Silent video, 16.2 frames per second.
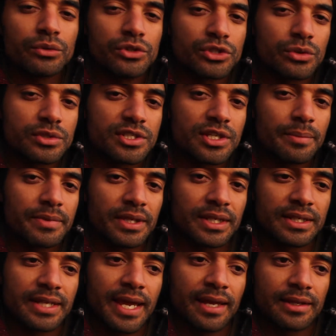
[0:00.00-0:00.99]
do something
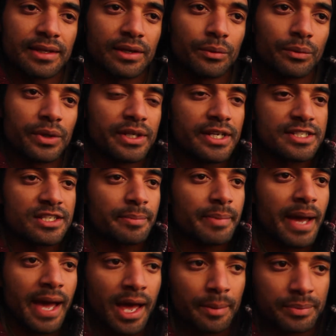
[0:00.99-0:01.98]
daily, what ends up
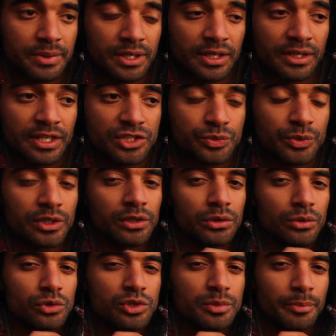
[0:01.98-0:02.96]
happening is we
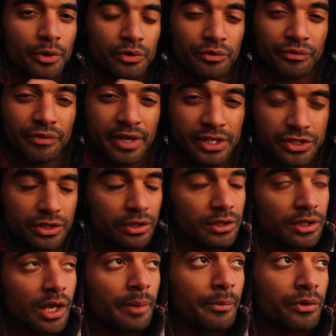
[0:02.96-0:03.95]
lose motivation, or
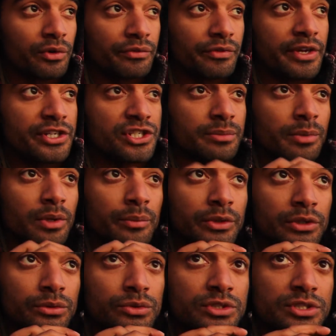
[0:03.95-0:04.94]
not motivation, but
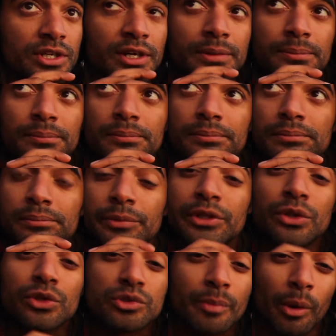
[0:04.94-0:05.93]
we
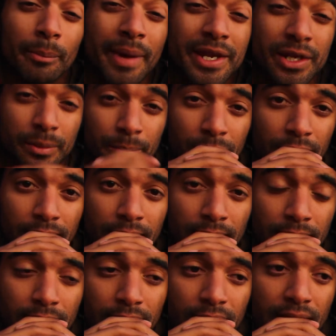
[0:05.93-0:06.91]
lose momentum.
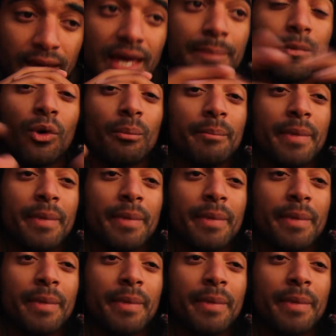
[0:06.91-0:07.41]
And